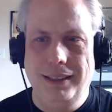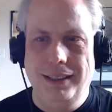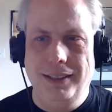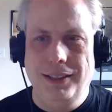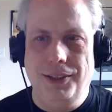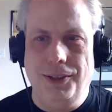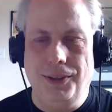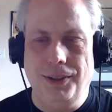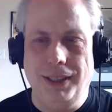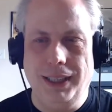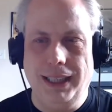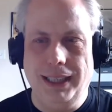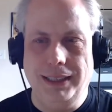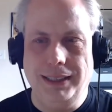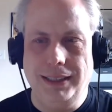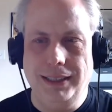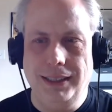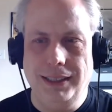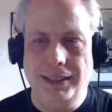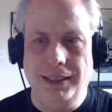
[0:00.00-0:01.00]

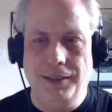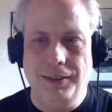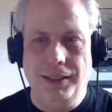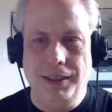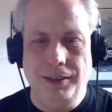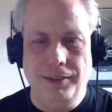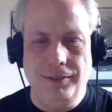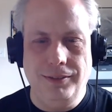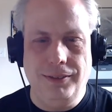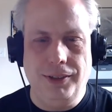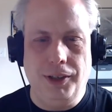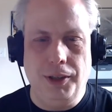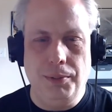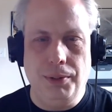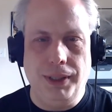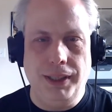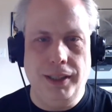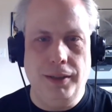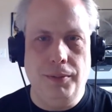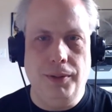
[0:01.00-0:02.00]
coalesce into something very
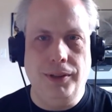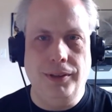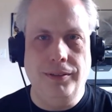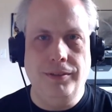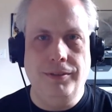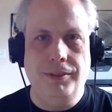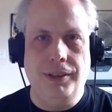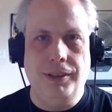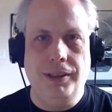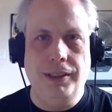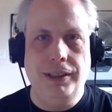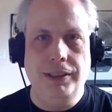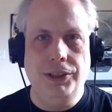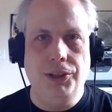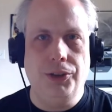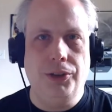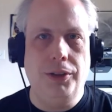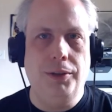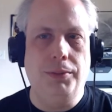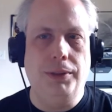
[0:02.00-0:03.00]
playable and very
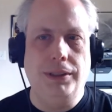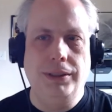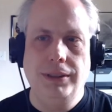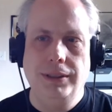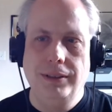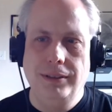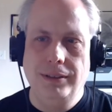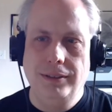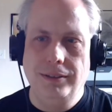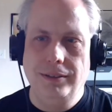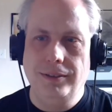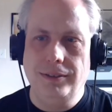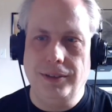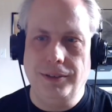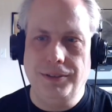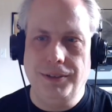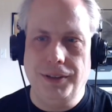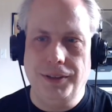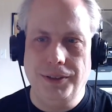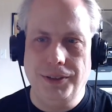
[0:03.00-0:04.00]
enjoyable for
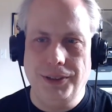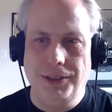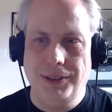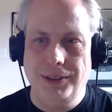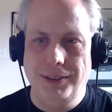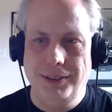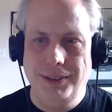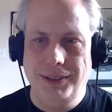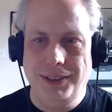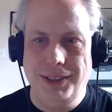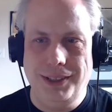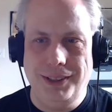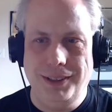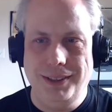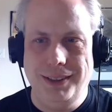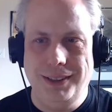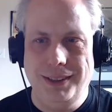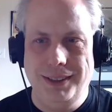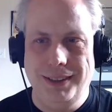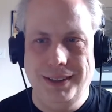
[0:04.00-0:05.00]
folks. Awesome. So,
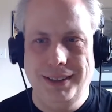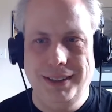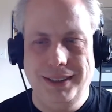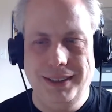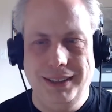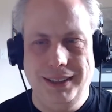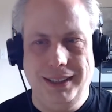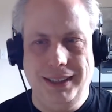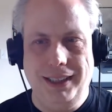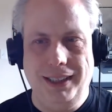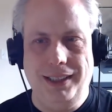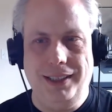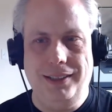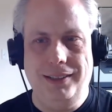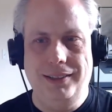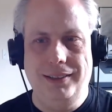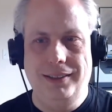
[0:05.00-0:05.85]
thank you.